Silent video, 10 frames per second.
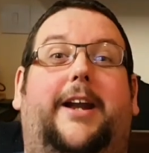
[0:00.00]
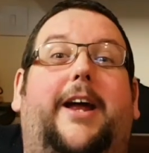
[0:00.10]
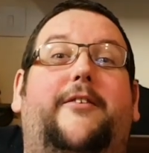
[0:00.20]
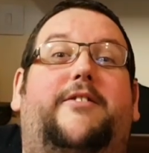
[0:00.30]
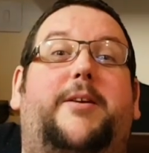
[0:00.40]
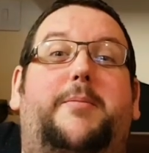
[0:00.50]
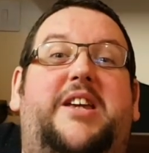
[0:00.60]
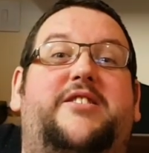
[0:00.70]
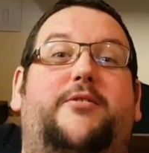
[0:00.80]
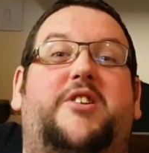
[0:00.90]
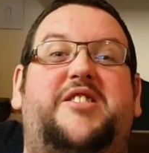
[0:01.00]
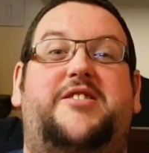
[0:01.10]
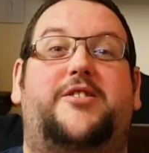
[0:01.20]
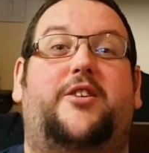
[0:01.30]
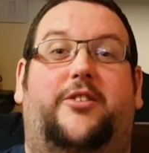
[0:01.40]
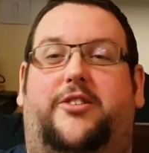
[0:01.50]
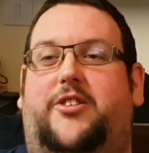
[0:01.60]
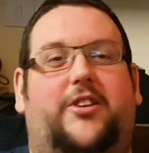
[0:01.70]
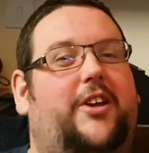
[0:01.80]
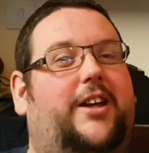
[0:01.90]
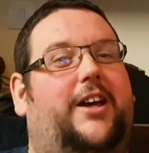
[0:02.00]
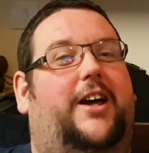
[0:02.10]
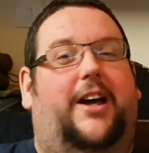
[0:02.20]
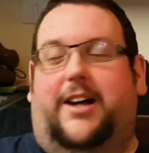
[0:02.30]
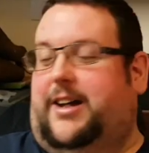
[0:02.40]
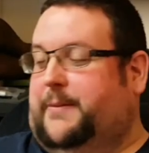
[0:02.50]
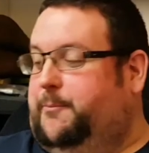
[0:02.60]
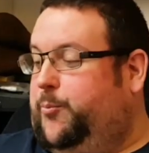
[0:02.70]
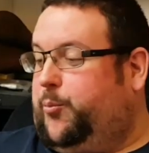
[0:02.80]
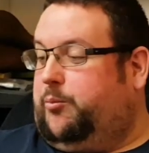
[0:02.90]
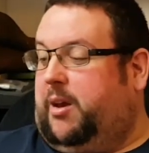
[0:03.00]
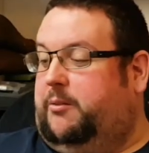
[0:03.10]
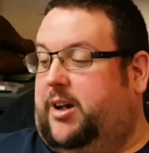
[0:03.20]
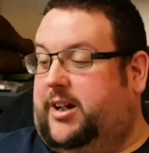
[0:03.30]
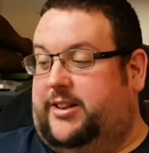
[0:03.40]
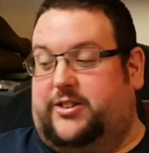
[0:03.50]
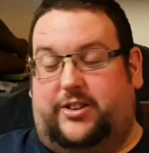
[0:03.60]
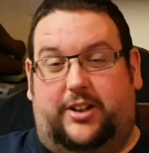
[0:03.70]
now for the piece de resistance. Right.